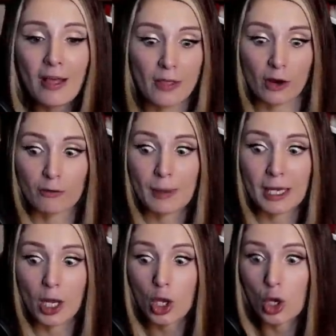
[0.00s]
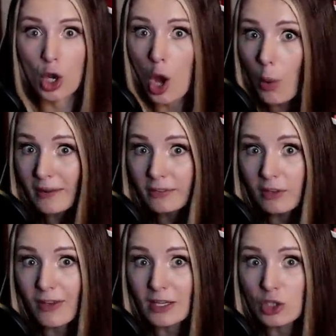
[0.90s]
There have been no
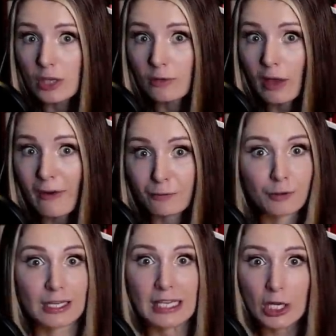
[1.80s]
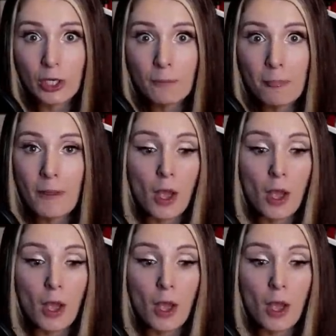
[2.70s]
excavations after a year.